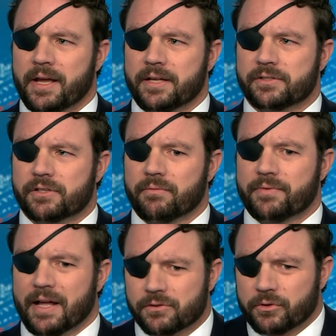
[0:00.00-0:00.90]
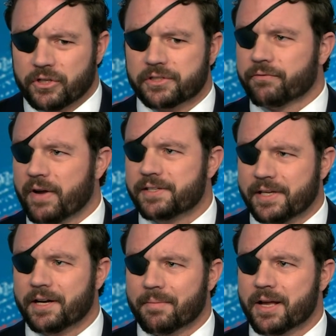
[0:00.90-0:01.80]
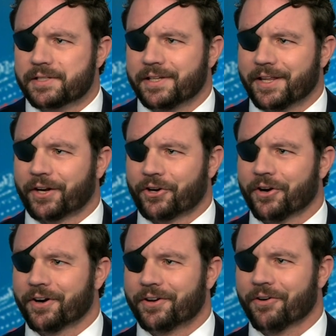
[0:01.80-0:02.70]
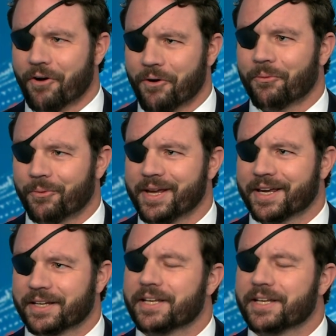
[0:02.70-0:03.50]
and so that's what justifies the animosity that occurred all week.